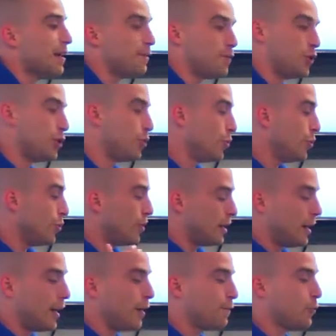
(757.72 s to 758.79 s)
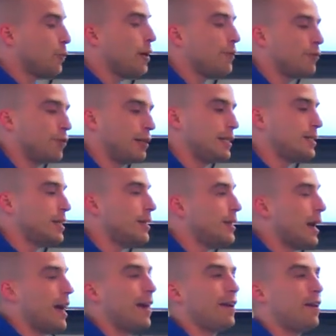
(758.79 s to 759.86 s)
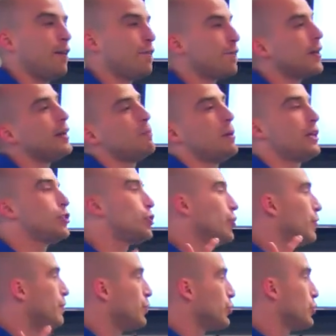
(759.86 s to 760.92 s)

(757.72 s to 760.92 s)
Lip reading: if you, for whatever reason, had a funny picture of